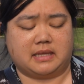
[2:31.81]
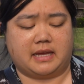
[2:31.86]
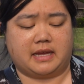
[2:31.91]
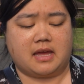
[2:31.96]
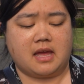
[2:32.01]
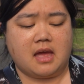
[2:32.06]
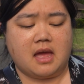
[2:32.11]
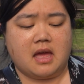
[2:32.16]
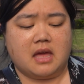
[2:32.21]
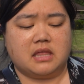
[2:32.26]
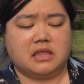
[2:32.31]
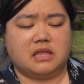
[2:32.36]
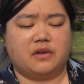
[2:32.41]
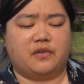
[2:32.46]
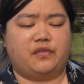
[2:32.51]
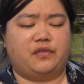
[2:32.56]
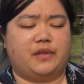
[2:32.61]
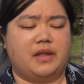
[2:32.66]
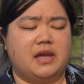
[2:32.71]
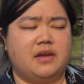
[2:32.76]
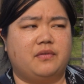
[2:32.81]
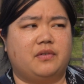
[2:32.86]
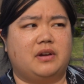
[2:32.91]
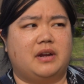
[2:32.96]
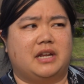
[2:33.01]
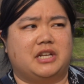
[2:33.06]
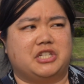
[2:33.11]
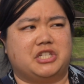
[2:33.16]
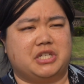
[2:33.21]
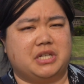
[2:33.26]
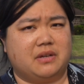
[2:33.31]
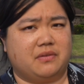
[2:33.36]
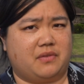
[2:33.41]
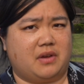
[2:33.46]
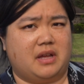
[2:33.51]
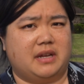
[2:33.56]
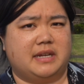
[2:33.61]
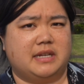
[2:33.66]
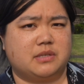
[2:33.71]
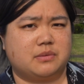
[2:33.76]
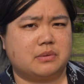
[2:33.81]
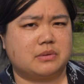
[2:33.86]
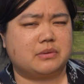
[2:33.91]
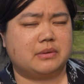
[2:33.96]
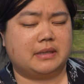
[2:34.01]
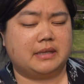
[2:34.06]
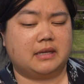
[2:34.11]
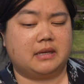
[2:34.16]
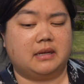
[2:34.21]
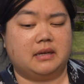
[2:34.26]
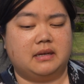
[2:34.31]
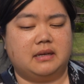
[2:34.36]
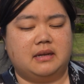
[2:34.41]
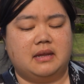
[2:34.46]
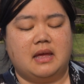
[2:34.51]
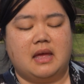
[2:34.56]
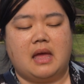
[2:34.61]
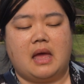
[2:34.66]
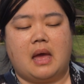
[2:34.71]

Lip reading: Like the flavor at Giovanni's was really good,